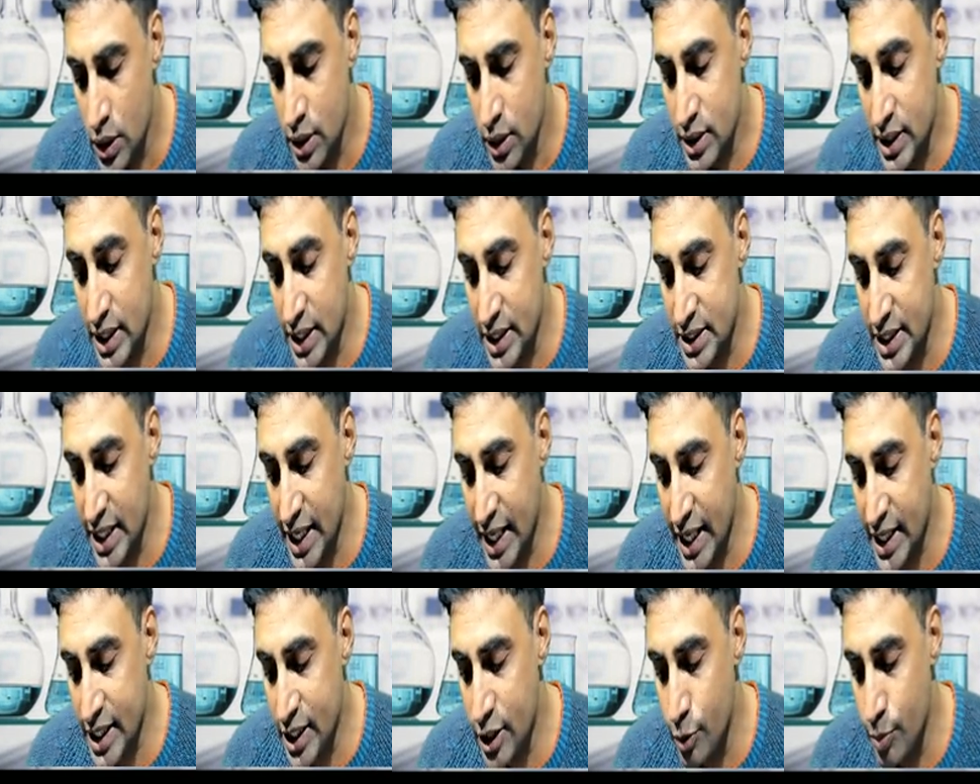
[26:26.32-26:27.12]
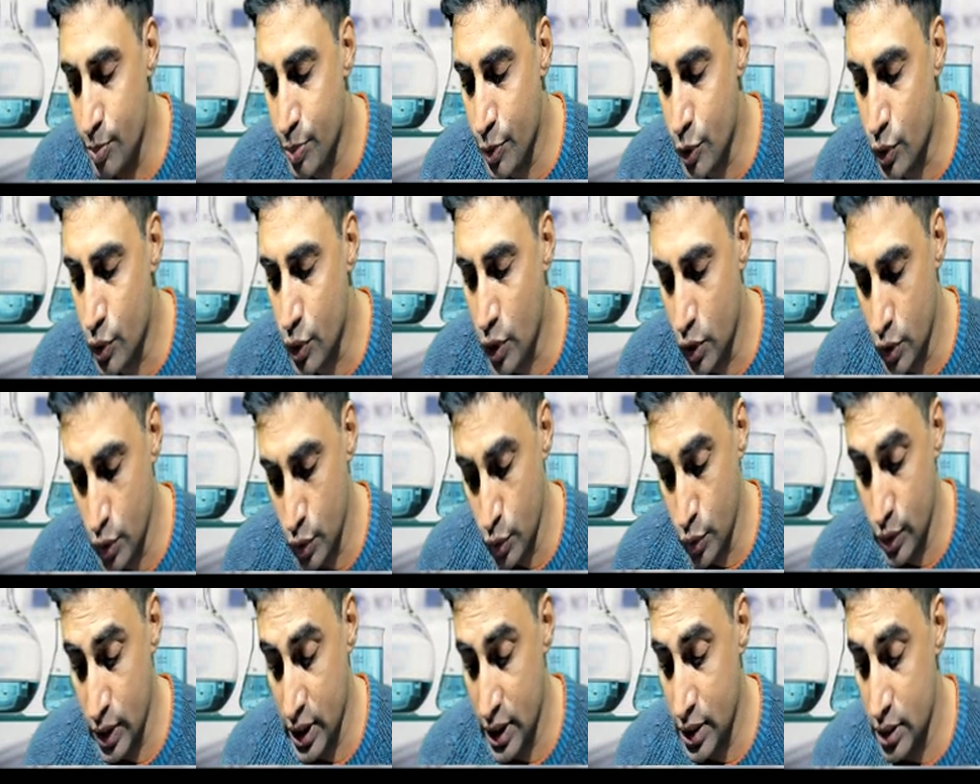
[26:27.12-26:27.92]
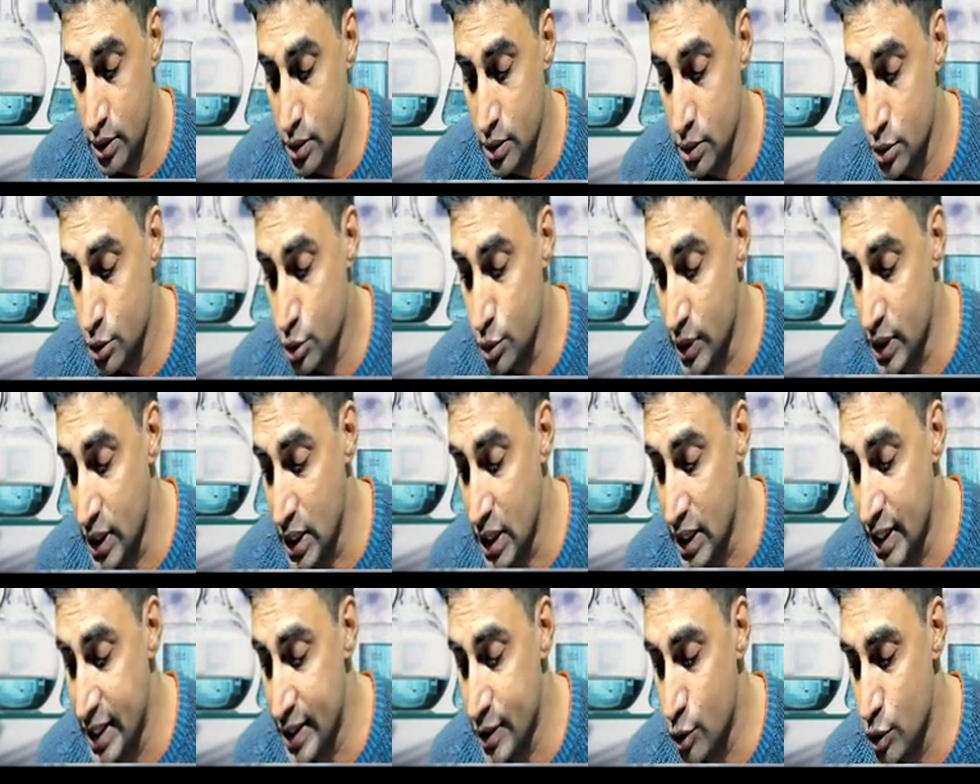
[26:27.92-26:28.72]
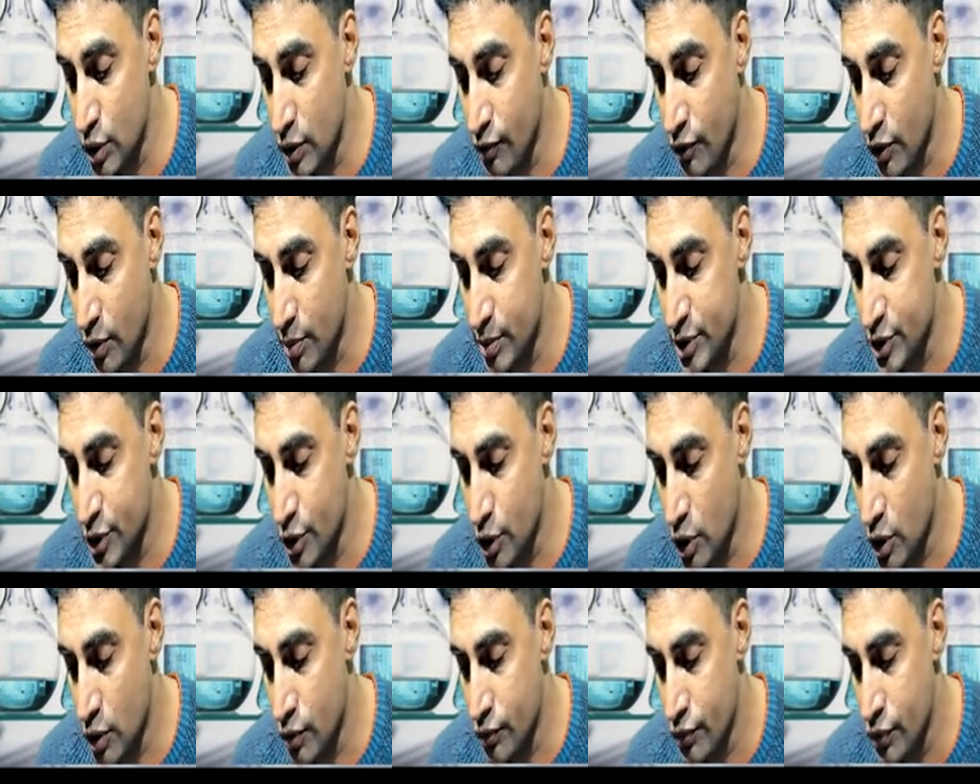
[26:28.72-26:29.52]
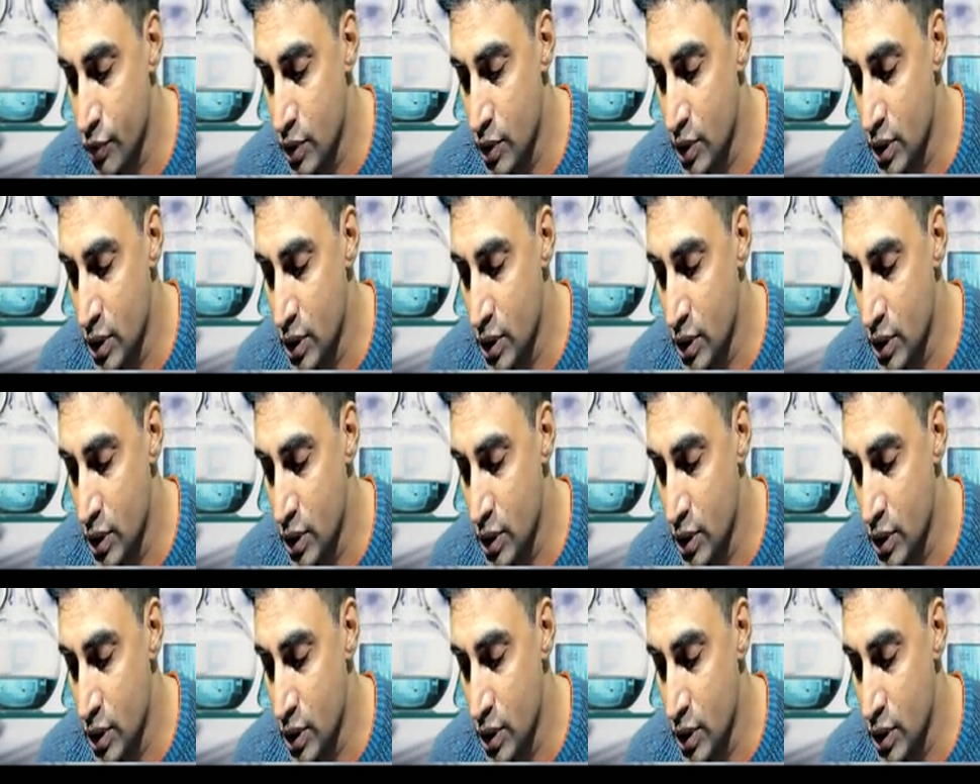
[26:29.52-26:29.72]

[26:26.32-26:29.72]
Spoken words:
That is the active proton donor. So it will lead to the formation of